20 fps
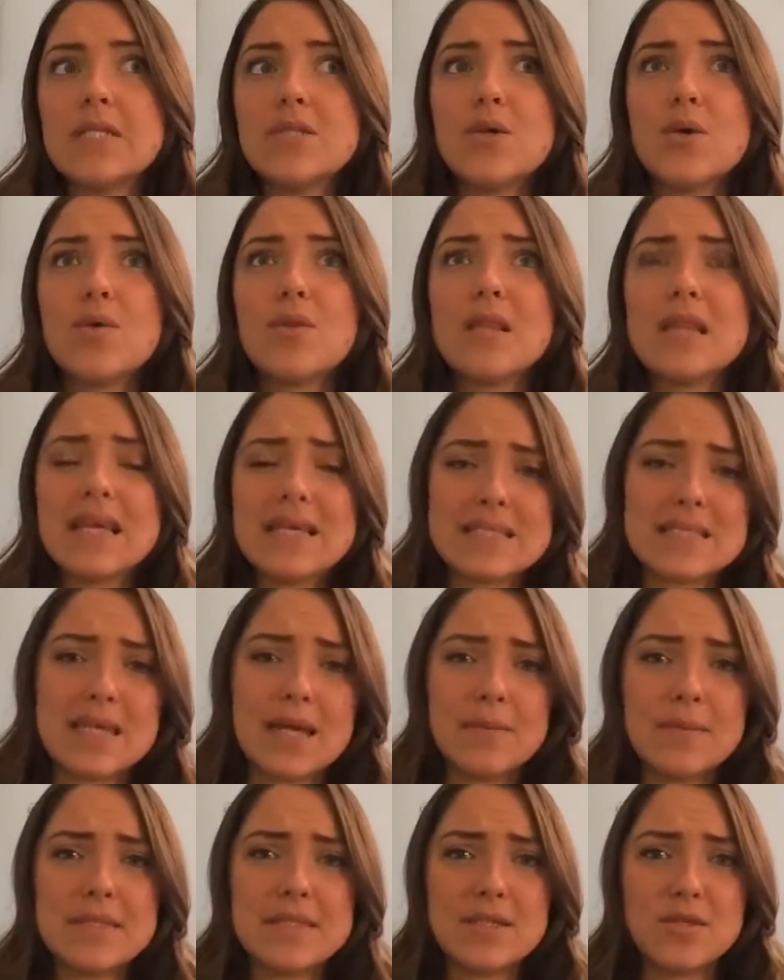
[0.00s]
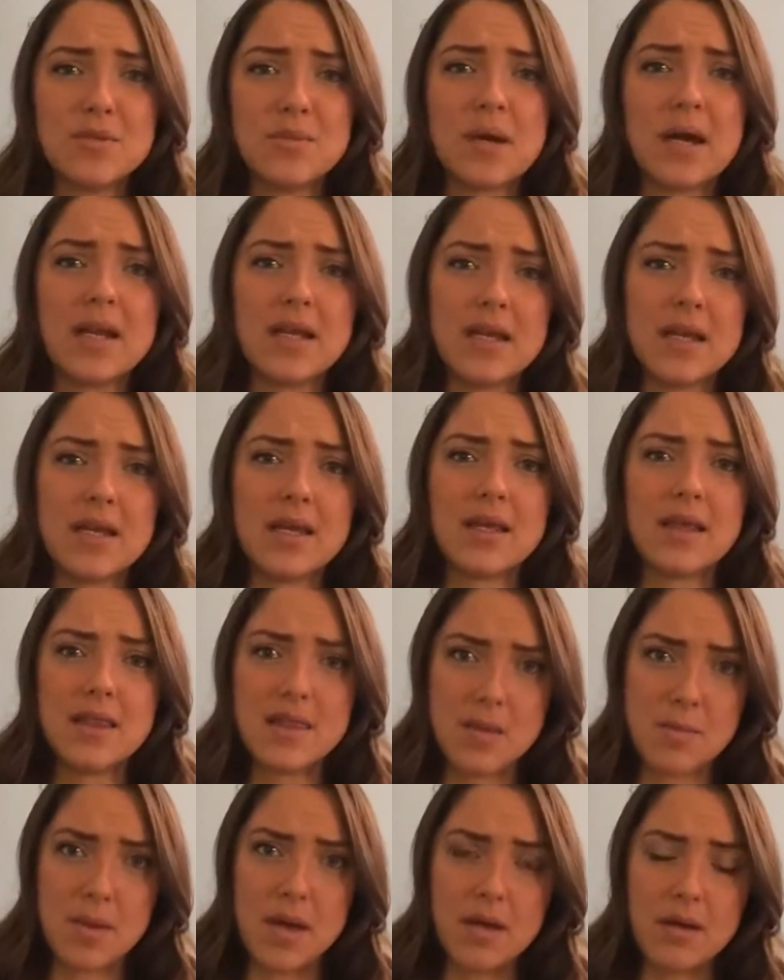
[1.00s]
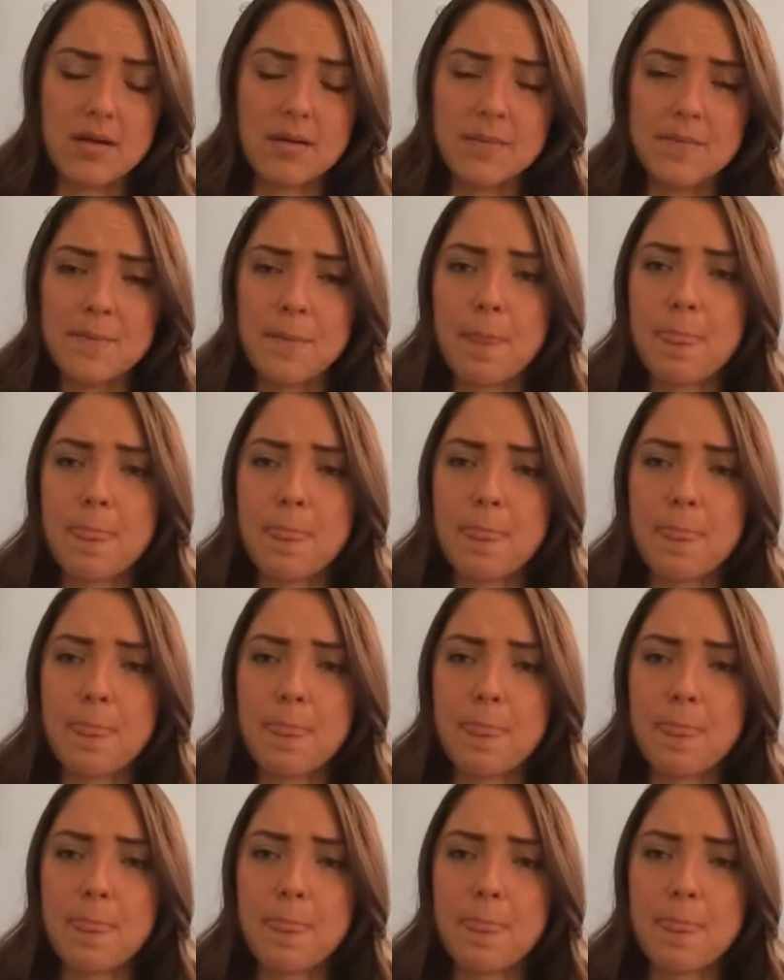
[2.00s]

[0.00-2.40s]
So the less time it's in your body, the better.